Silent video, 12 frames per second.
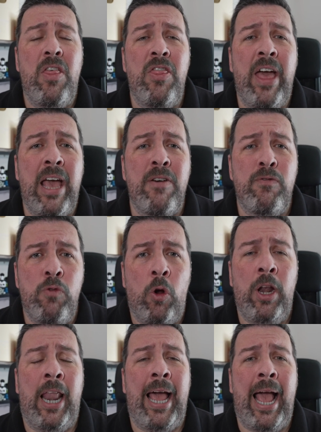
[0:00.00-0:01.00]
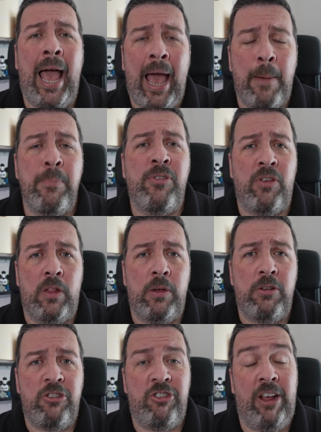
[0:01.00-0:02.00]
They have run like
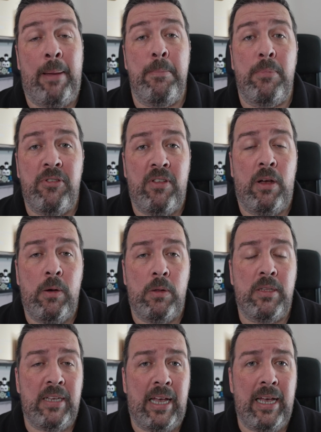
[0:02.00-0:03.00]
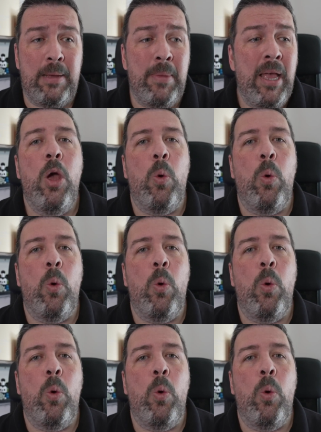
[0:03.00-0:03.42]
absolute champs the whole time.